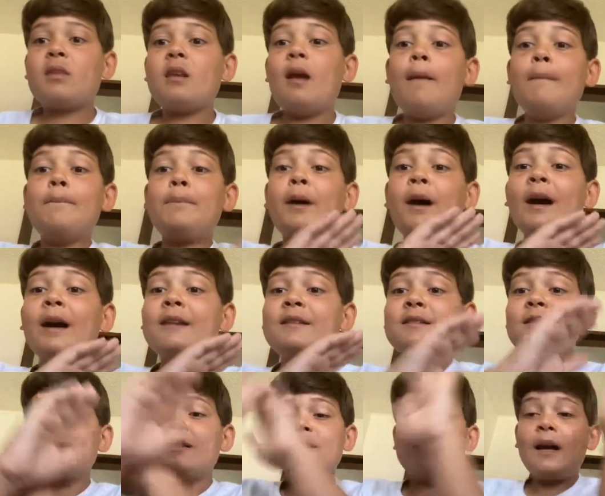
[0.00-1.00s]

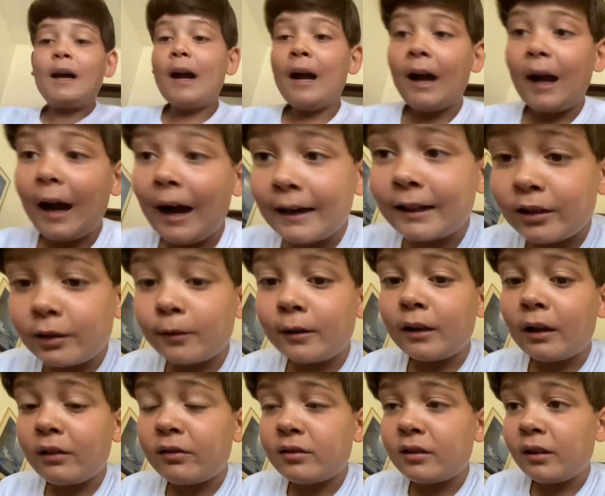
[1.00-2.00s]
But I just
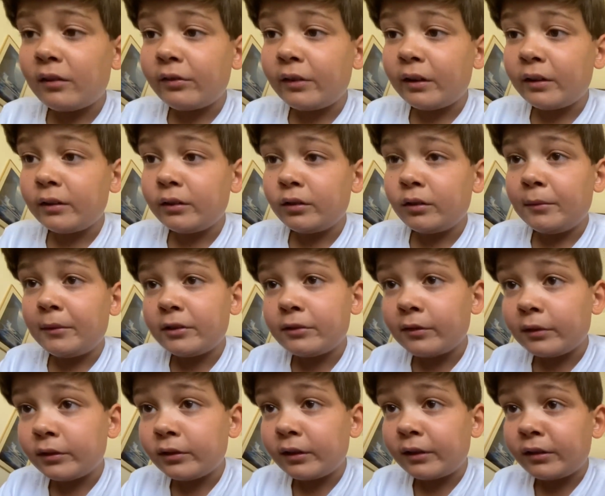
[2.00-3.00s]
wanted to say thank you so much
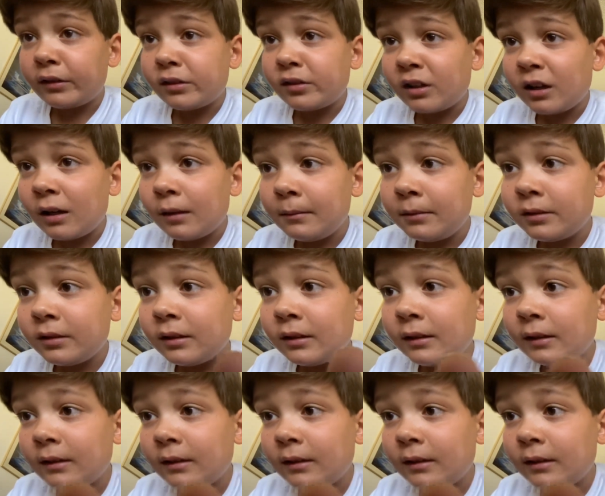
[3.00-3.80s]
for 33 subs.